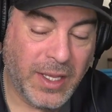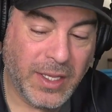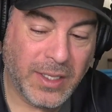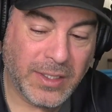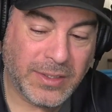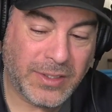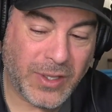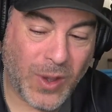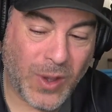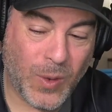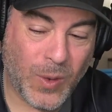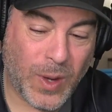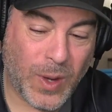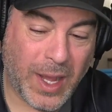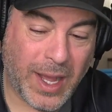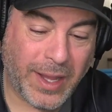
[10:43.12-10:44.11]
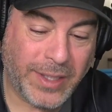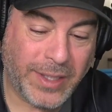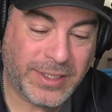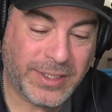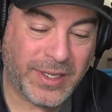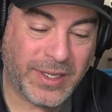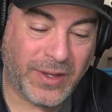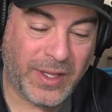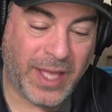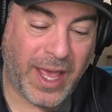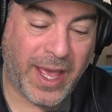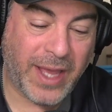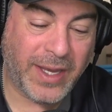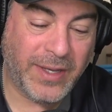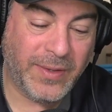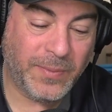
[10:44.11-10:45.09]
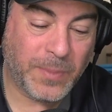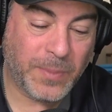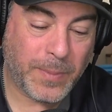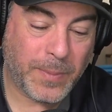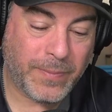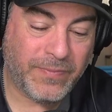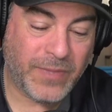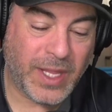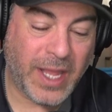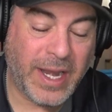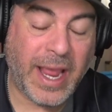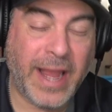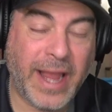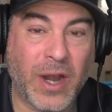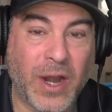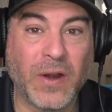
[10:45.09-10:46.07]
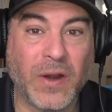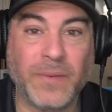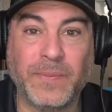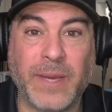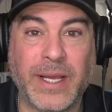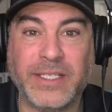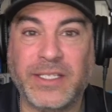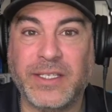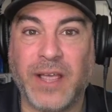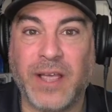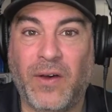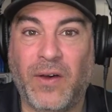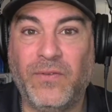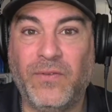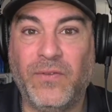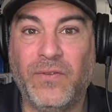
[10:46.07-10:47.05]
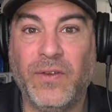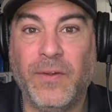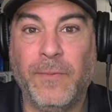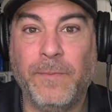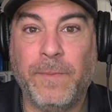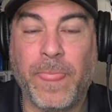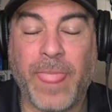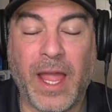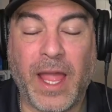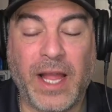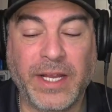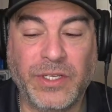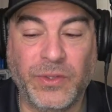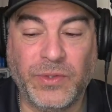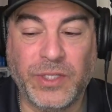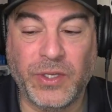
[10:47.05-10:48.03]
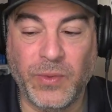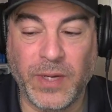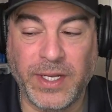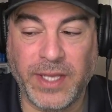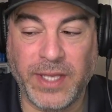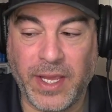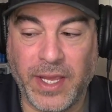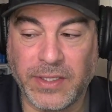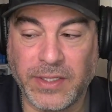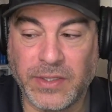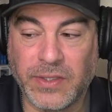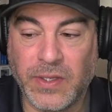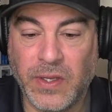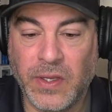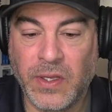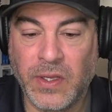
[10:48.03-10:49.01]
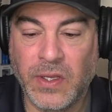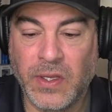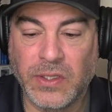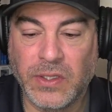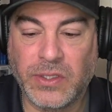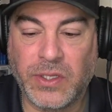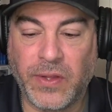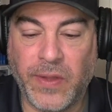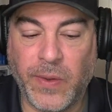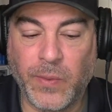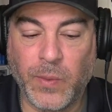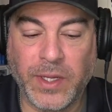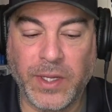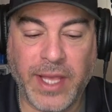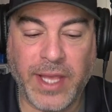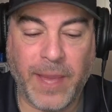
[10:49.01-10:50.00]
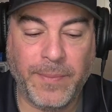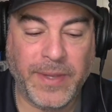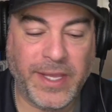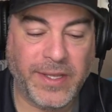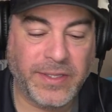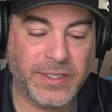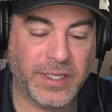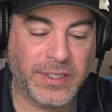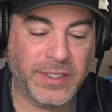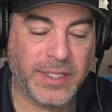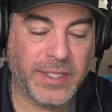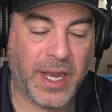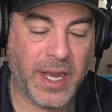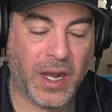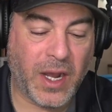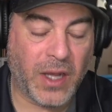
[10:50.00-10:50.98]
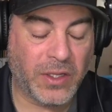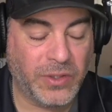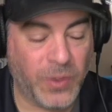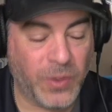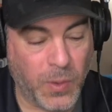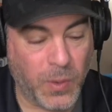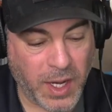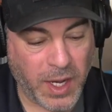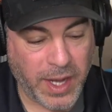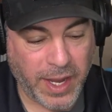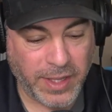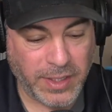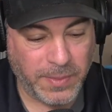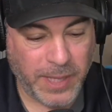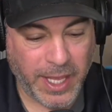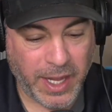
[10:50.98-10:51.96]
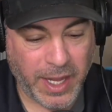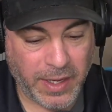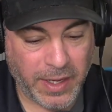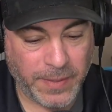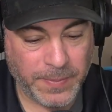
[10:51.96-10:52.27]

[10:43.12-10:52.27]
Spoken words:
So I still had, and I had hurt myself. I do 2 a days. So that what that means is that I'll do a workout in the beginning,